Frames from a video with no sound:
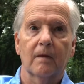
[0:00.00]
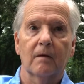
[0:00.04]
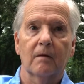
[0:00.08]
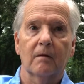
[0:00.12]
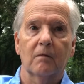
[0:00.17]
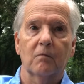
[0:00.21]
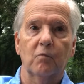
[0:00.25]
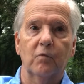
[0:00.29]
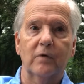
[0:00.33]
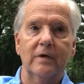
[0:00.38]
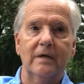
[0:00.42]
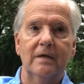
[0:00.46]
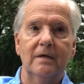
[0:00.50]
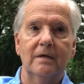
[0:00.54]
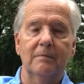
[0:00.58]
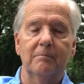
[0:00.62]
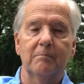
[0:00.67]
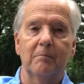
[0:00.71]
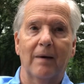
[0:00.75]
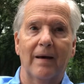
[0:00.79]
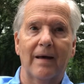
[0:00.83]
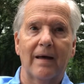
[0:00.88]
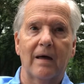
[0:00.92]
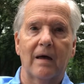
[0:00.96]
we,
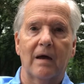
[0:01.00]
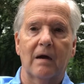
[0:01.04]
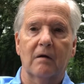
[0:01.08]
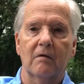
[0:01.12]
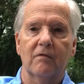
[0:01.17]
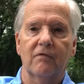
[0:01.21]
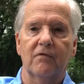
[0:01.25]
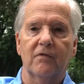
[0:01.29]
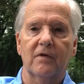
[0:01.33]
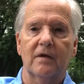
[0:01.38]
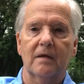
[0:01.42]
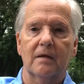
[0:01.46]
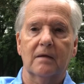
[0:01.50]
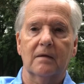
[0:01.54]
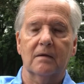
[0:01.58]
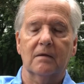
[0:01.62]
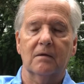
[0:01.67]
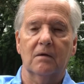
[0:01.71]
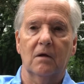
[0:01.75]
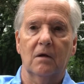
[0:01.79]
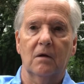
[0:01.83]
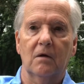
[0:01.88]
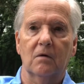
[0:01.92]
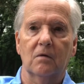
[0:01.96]
by our faith,
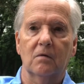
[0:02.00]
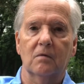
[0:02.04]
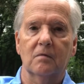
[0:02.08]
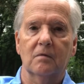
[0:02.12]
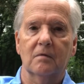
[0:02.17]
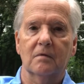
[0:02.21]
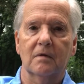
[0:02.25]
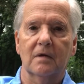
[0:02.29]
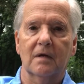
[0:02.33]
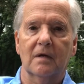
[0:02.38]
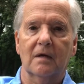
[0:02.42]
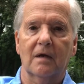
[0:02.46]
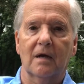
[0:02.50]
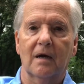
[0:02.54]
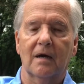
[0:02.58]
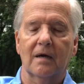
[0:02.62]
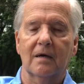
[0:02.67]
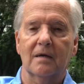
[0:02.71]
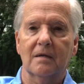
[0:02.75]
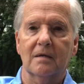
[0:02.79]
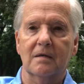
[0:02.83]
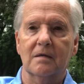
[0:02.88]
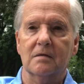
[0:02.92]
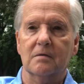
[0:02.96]
know that
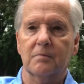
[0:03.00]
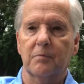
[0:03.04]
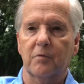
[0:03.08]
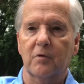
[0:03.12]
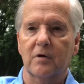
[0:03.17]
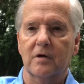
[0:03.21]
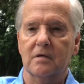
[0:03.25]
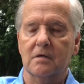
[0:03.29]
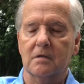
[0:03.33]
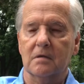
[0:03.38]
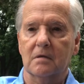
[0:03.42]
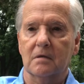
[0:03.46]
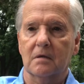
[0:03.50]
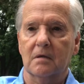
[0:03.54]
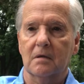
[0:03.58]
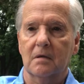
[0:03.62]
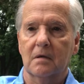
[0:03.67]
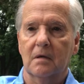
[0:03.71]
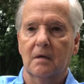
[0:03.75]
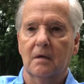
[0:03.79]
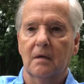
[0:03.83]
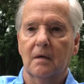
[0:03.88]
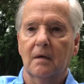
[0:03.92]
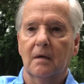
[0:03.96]
God is present.
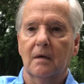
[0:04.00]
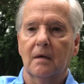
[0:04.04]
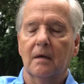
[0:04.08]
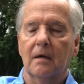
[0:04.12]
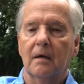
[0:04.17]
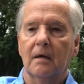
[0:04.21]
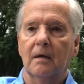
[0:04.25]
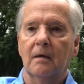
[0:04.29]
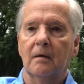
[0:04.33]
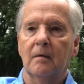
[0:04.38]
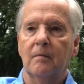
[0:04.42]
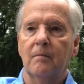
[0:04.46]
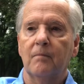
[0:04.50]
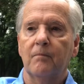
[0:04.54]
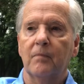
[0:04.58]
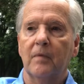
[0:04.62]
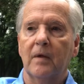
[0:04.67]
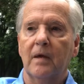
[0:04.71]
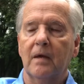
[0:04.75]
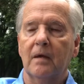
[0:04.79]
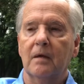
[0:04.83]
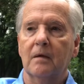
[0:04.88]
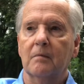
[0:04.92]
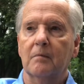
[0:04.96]

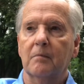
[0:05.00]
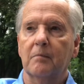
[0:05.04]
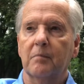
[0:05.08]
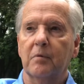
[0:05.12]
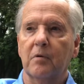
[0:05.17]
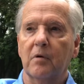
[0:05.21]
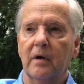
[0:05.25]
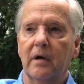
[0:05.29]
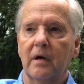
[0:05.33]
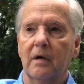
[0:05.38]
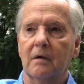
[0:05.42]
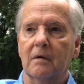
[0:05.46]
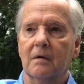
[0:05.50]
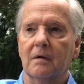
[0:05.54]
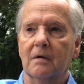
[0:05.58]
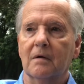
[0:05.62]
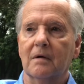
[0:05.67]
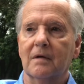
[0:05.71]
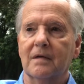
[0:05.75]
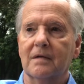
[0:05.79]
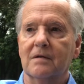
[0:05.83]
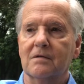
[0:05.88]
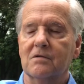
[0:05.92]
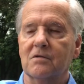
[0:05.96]
And prayer
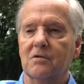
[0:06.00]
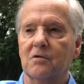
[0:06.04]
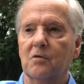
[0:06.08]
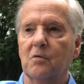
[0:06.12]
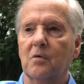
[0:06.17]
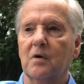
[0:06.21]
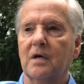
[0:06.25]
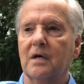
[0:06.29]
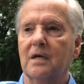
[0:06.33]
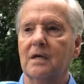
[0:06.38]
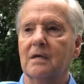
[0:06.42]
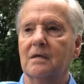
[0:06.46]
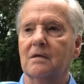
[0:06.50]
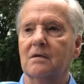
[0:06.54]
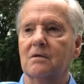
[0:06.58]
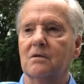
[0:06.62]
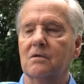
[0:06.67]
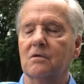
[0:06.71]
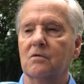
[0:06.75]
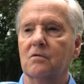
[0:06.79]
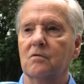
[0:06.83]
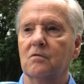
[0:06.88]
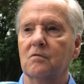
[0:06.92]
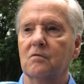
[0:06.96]
is the way
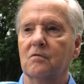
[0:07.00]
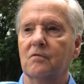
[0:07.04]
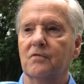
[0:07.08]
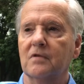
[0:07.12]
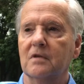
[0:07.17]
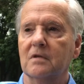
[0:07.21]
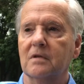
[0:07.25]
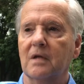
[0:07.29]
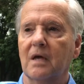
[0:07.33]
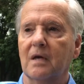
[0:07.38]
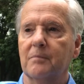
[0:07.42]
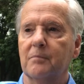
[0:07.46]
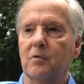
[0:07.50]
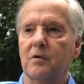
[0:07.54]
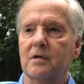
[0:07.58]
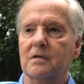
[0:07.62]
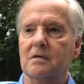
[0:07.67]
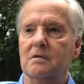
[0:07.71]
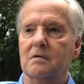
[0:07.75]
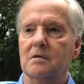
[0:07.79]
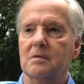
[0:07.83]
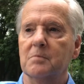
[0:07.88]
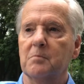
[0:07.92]
to feel that presence